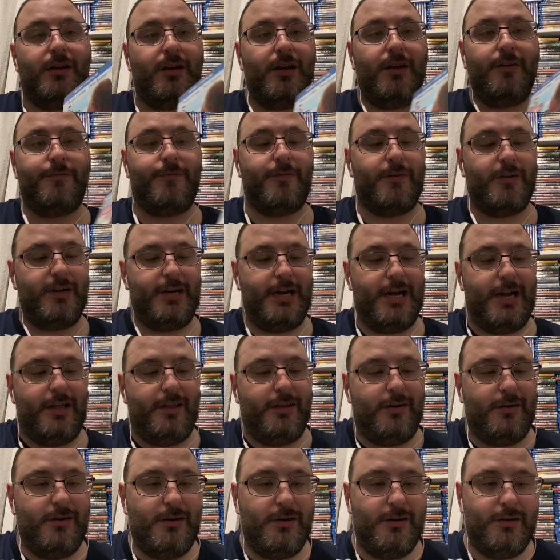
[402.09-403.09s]
And for
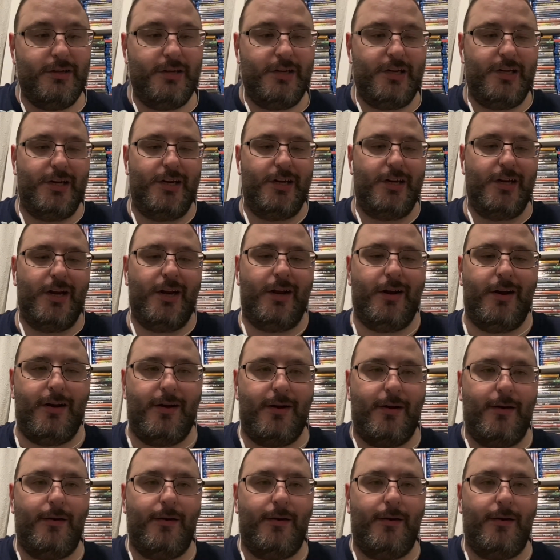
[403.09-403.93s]
$1, yeah,